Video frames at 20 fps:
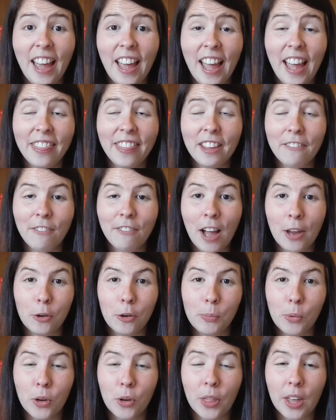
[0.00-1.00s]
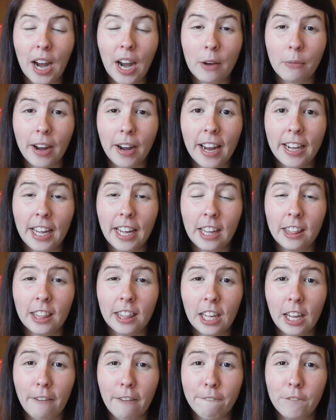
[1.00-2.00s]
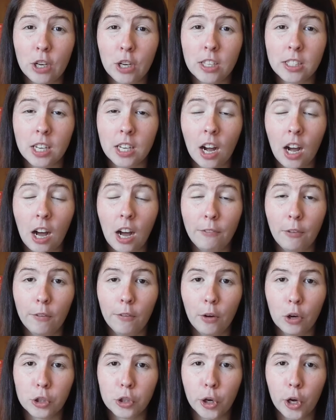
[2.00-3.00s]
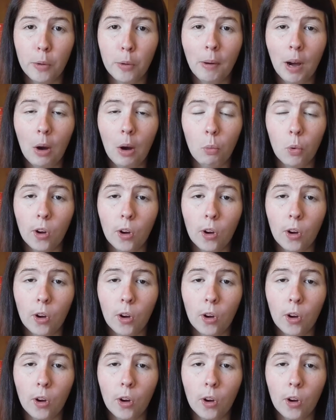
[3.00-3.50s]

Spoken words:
And the final book that I read in the first half of October